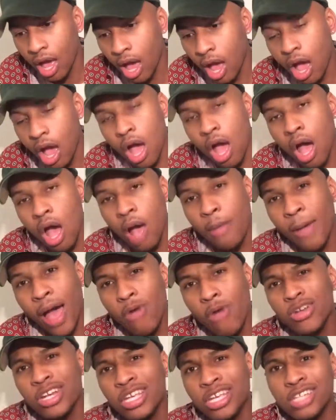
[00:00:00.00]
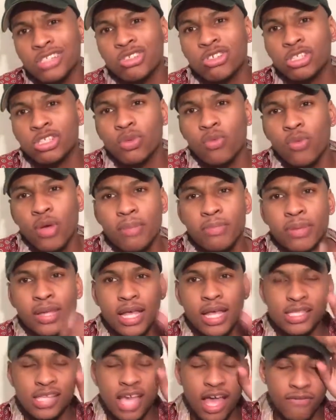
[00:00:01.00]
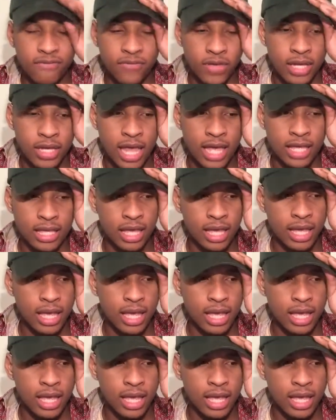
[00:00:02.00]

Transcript: I wanted Kendrick to win because I feel like